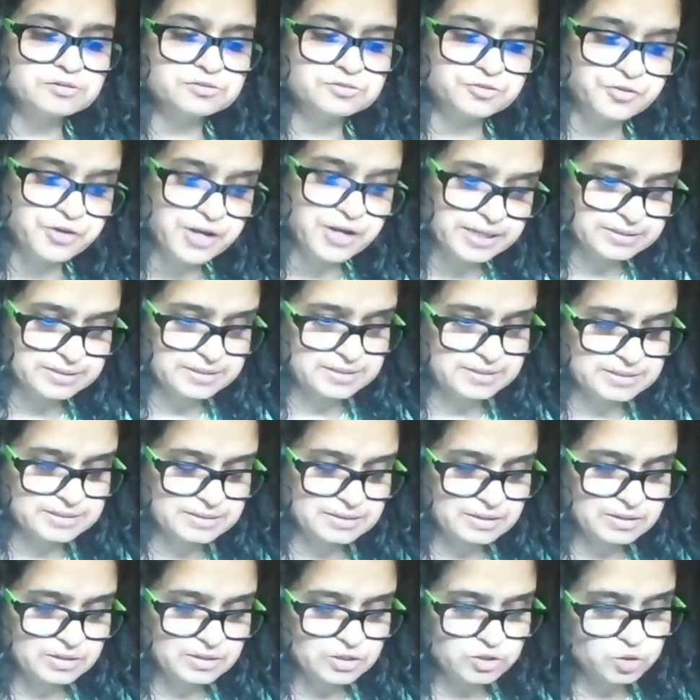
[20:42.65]
threats
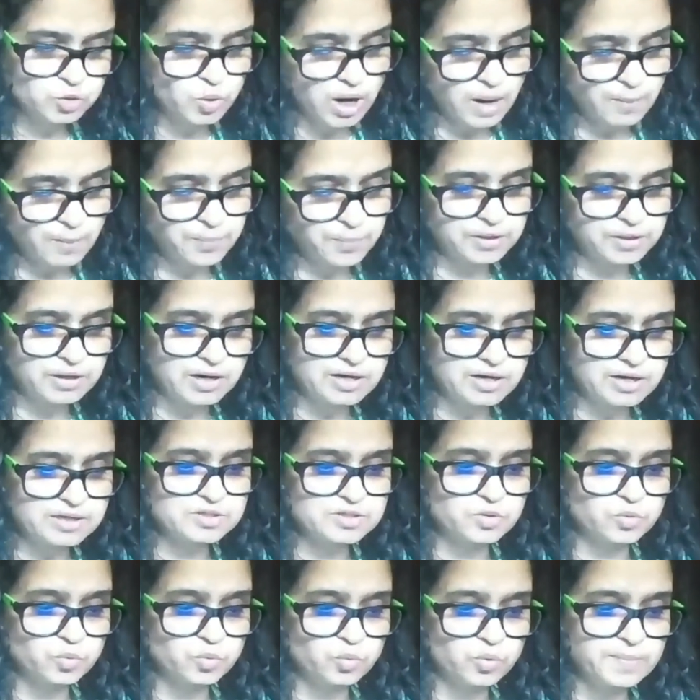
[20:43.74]
to upper caste
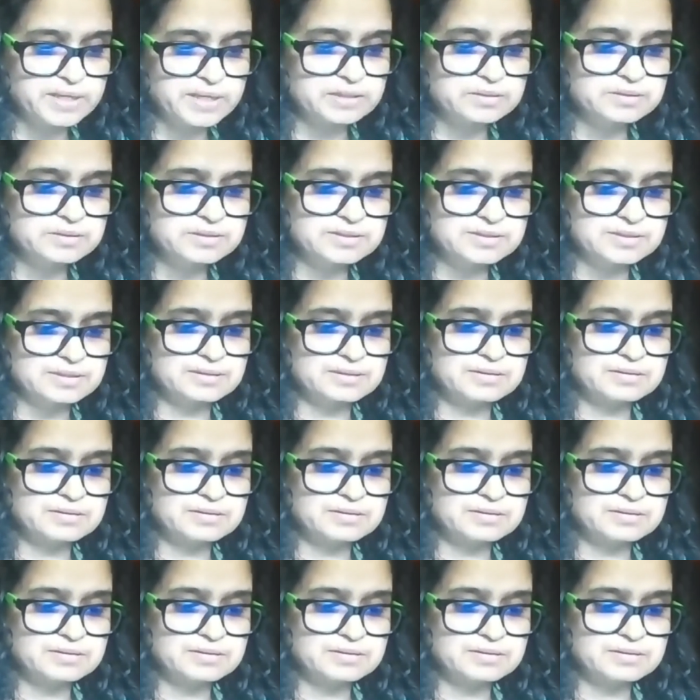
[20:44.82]
women's